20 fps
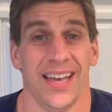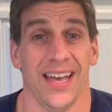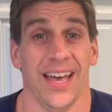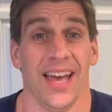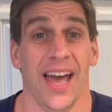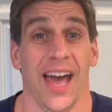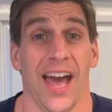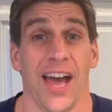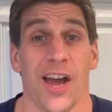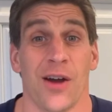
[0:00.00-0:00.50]

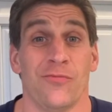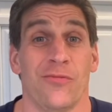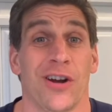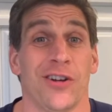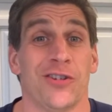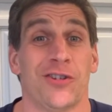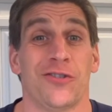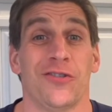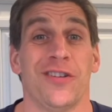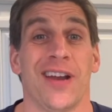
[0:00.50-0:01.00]
Hey, I'm
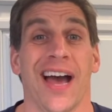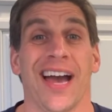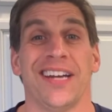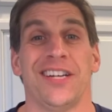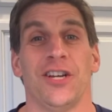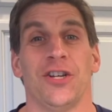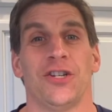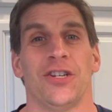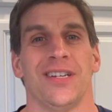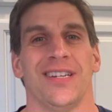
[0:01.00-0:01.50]
registered
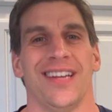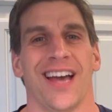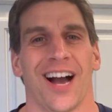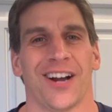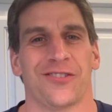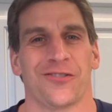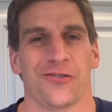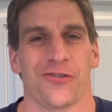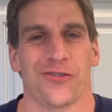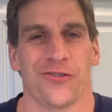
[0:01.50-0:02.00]
dietitian
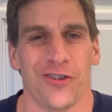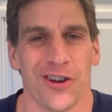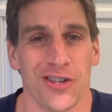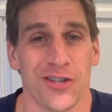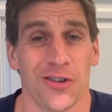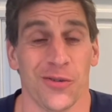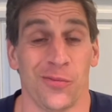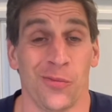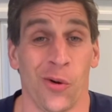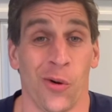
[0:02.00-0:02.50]
Dr.
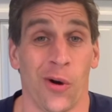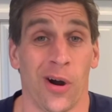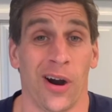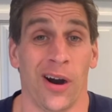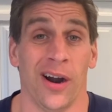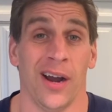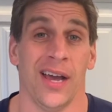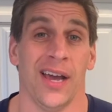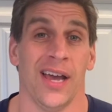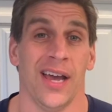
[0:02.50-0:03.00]
Chris
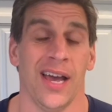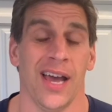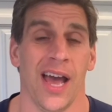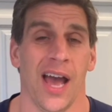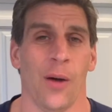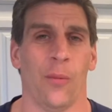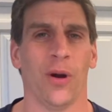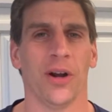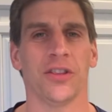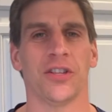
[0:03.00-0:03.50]
Mohr.
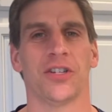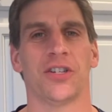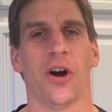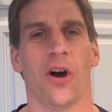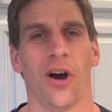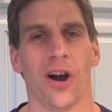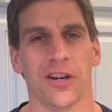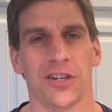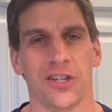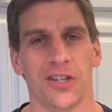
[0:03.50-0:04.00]
I wanted to
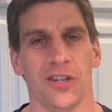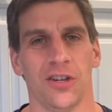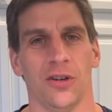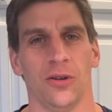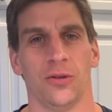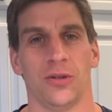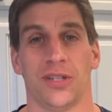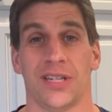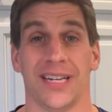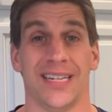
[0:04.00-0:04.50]
talk to you
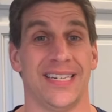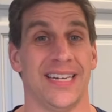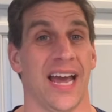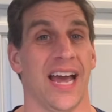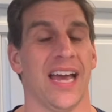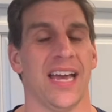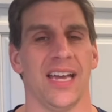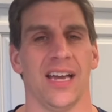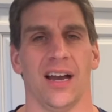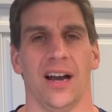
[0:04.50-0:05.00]

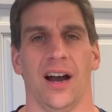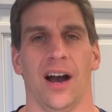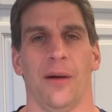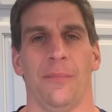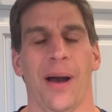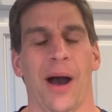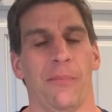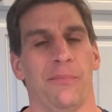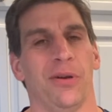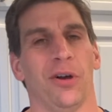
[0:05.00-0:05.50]
today
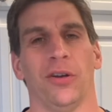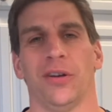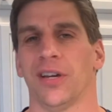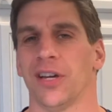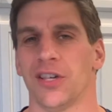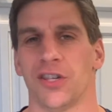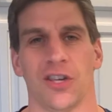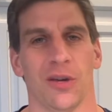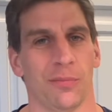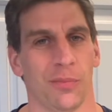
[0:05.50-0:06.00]
about building
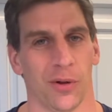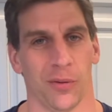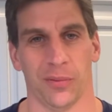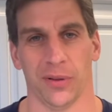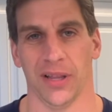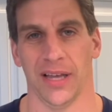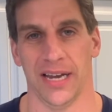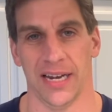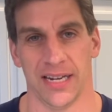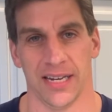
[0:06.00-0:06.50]
a simple
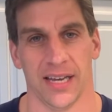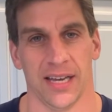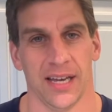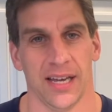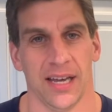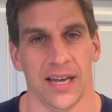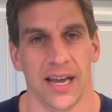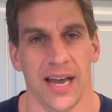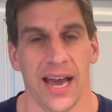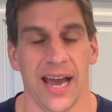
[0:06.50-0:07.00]
plate.
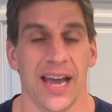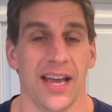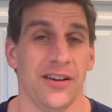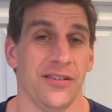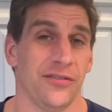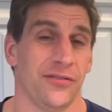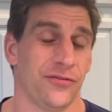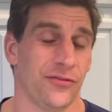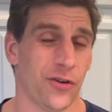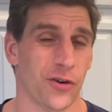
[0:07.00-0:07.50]

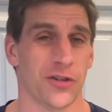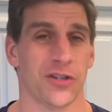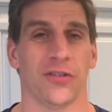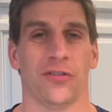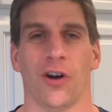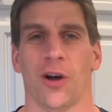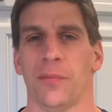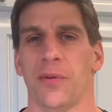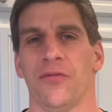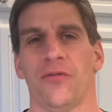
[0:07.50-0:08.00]
And first
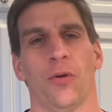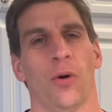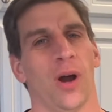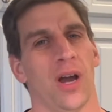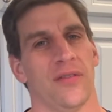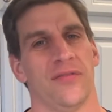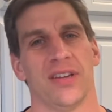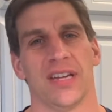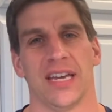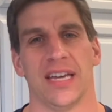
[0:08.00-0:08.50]
of all, before
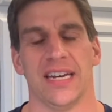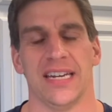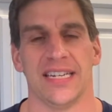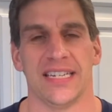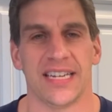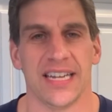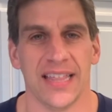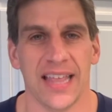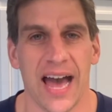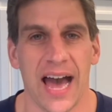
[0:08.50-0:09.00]
I even get
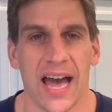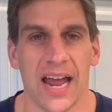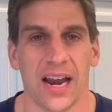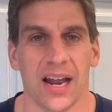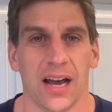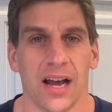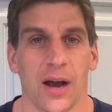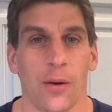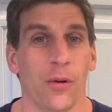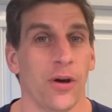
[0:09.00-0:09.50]
into that,
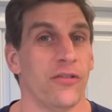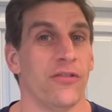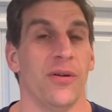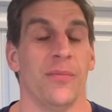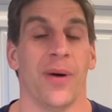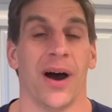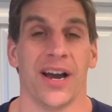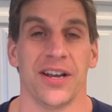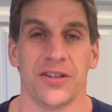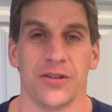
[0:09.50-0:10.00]
I want to
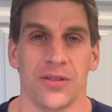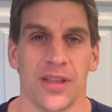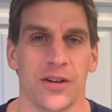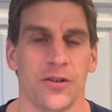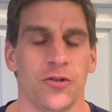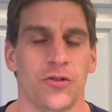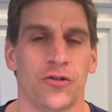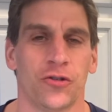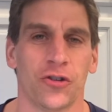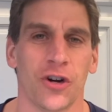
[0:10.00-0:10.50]
remind you that
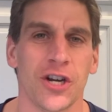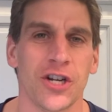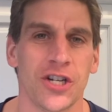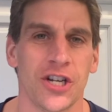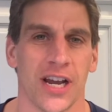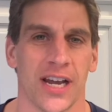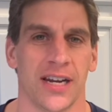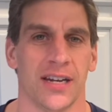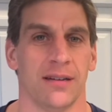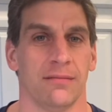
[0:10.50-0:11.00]

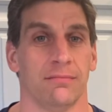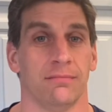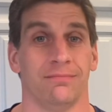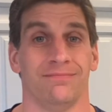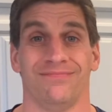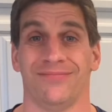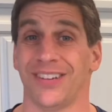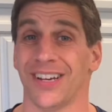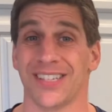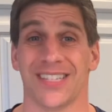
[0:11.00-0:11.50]
nutrition
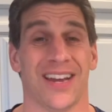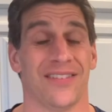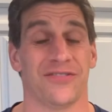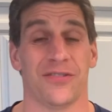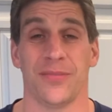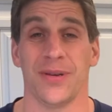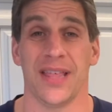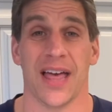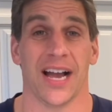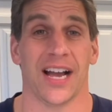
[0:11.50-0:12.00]
doesn't have
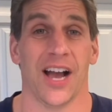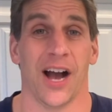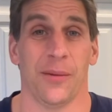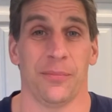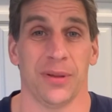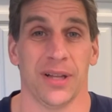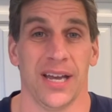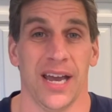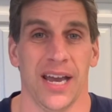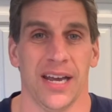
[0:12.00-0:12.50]
to be that
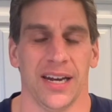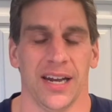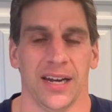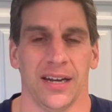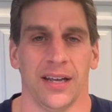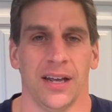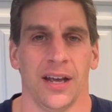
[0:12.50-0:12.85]
complicated.